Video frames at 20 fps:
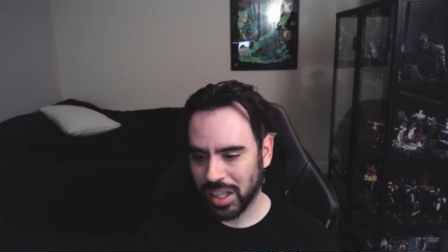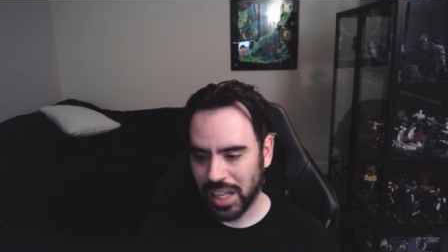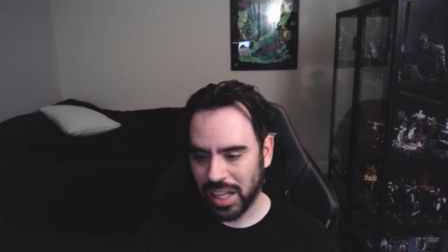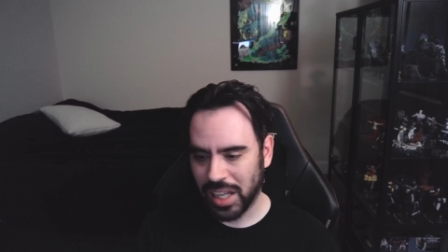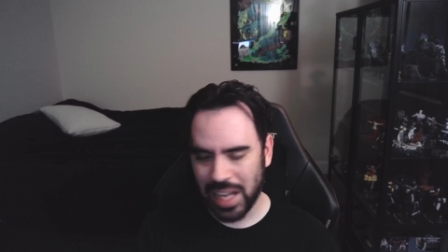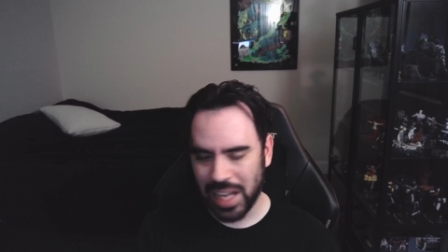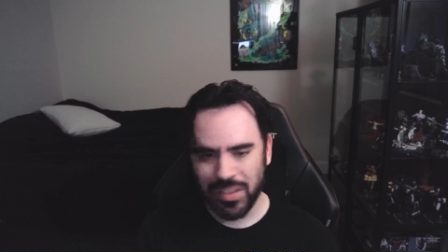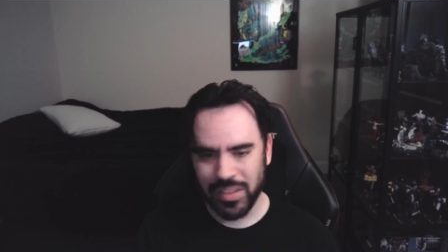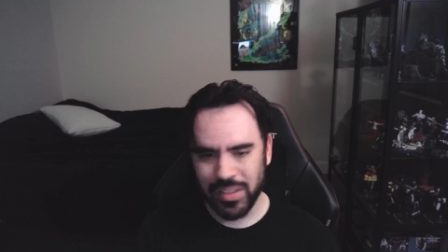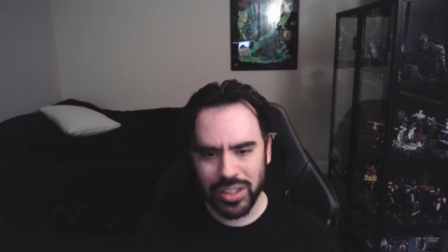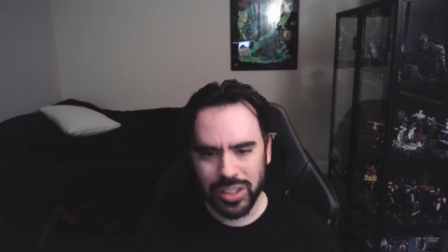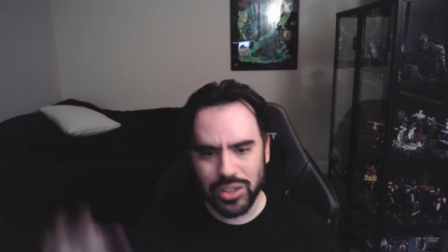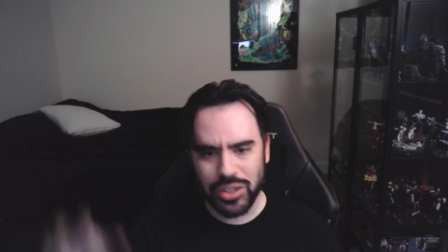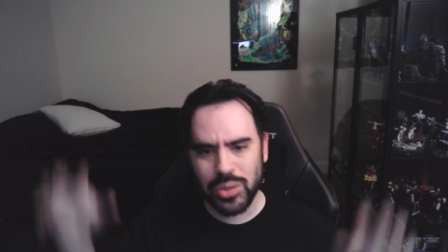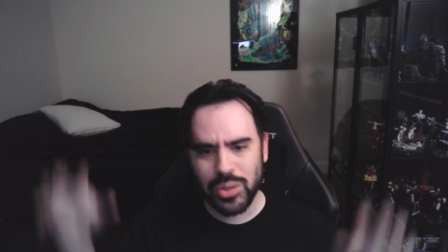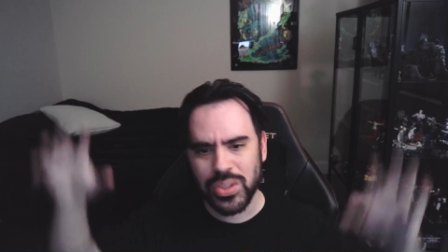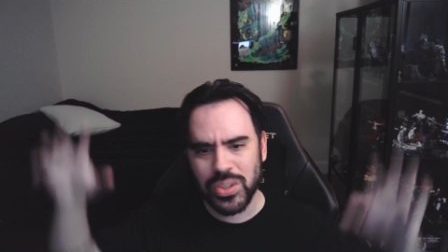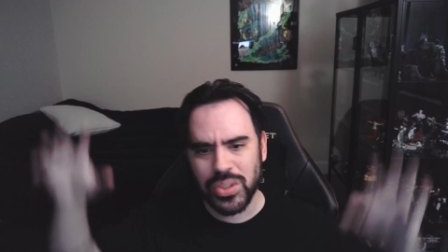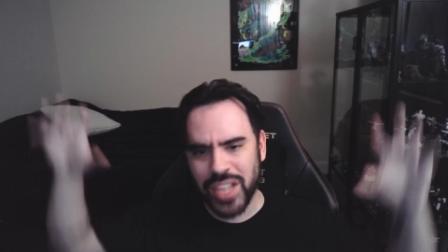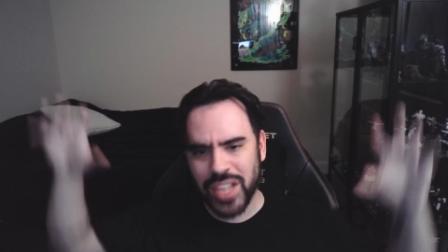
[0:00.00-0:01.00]
having the
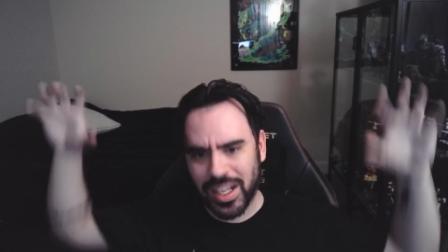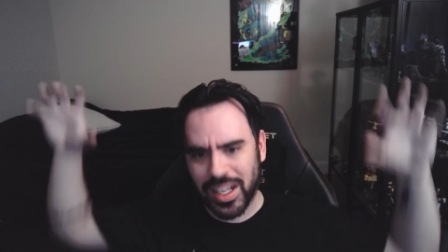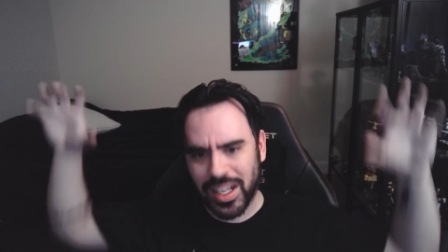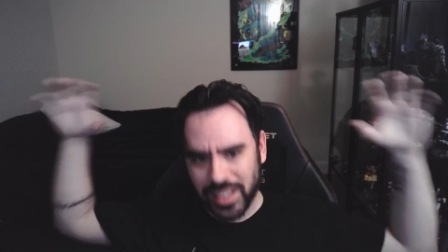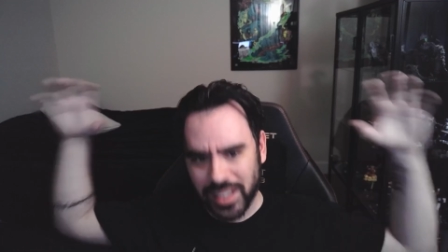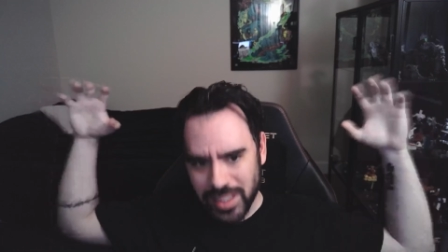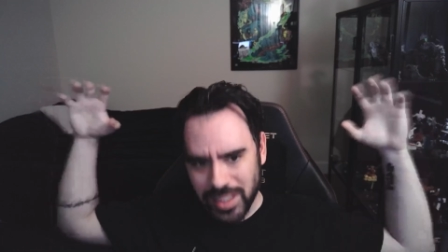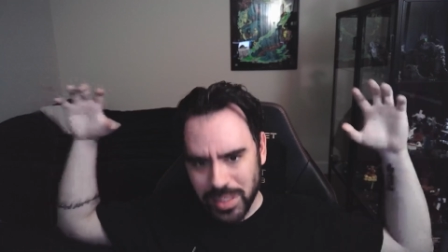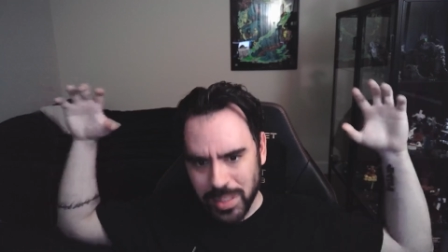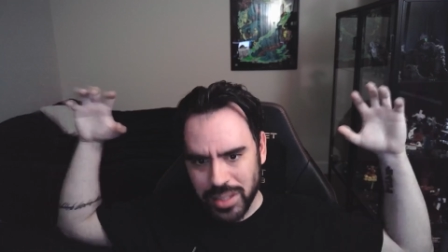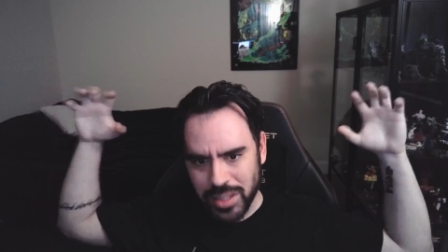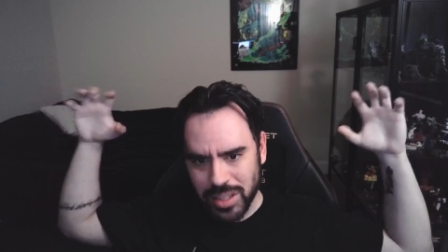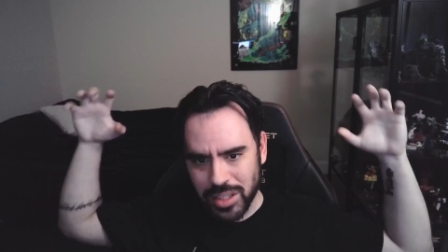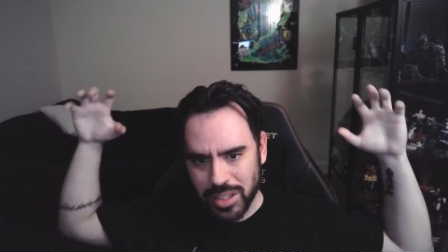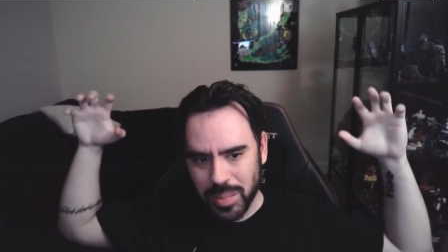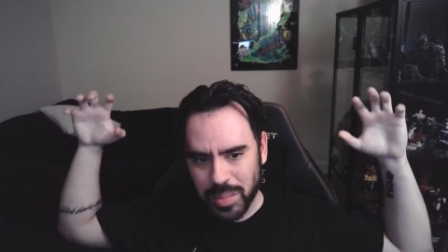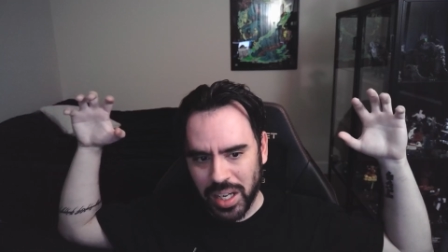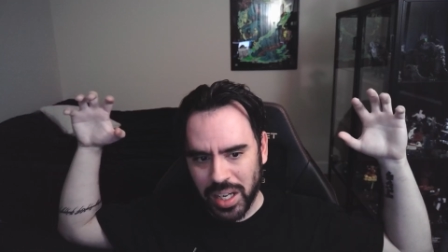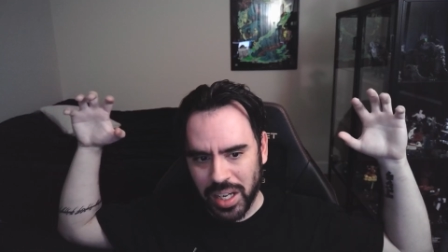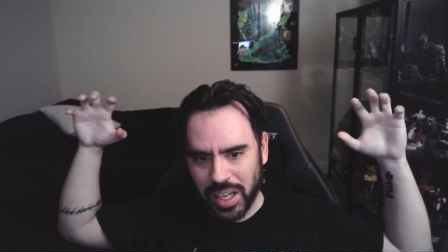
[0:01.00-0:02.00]
two satellite speakers
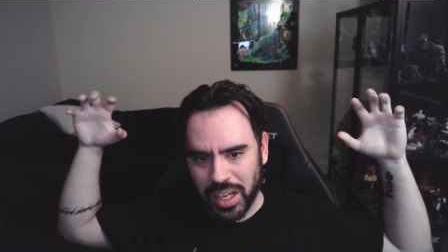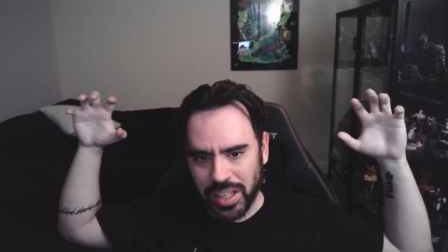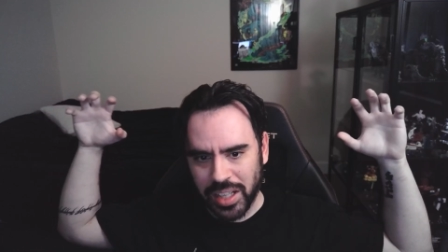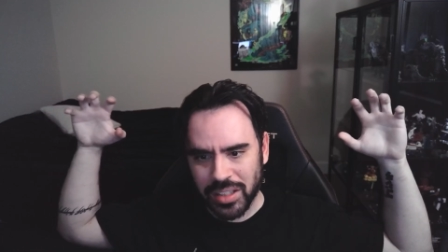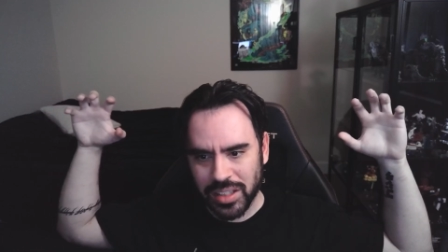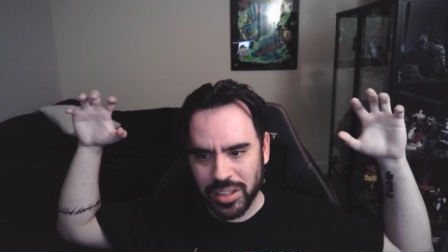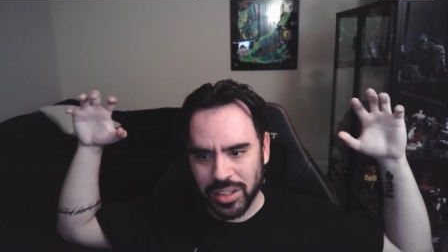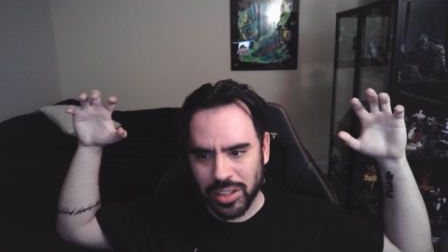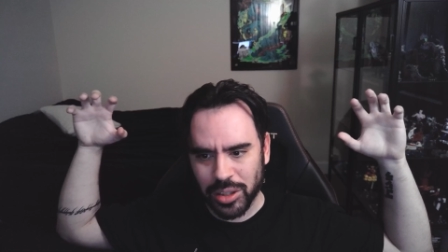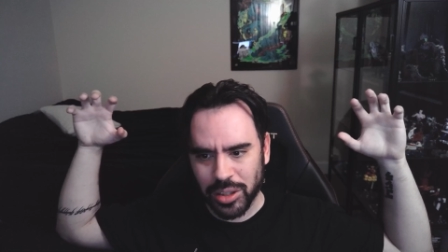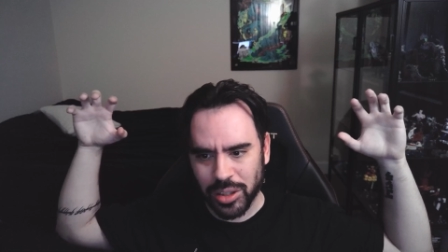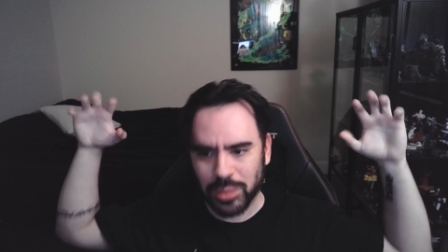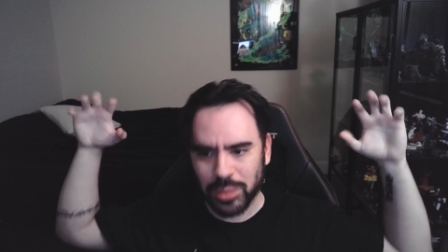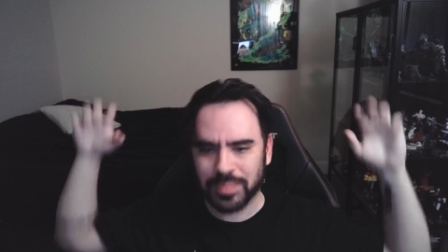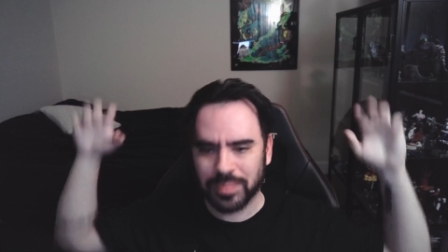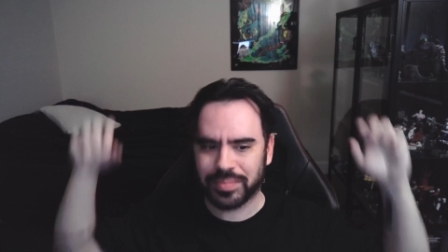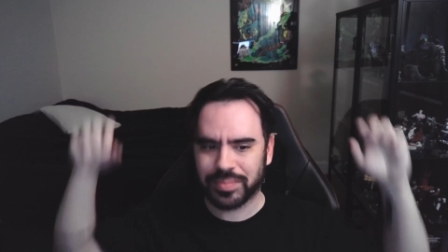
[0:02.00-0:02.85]
behind you,